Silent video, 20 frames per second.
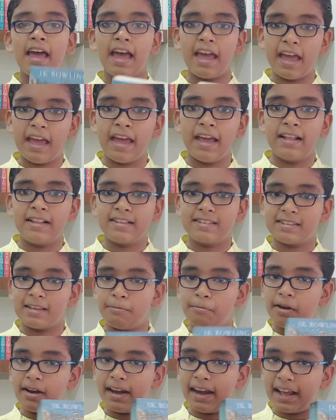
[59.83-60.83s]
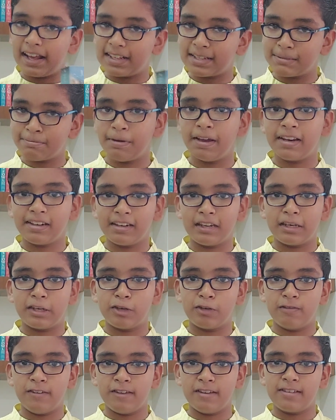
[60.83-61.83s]
and some unexpected
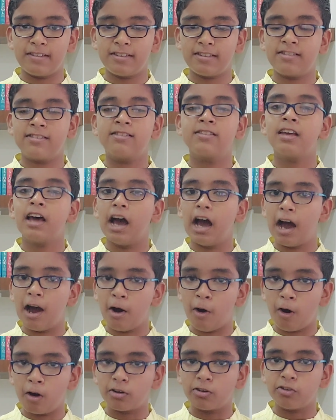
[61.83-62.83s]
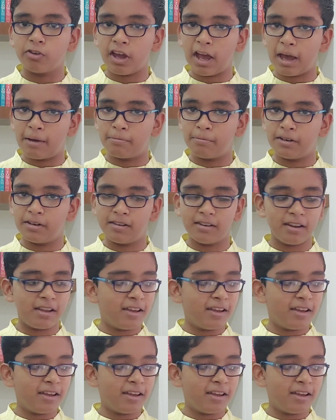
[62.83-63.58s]
twists are ought to happen.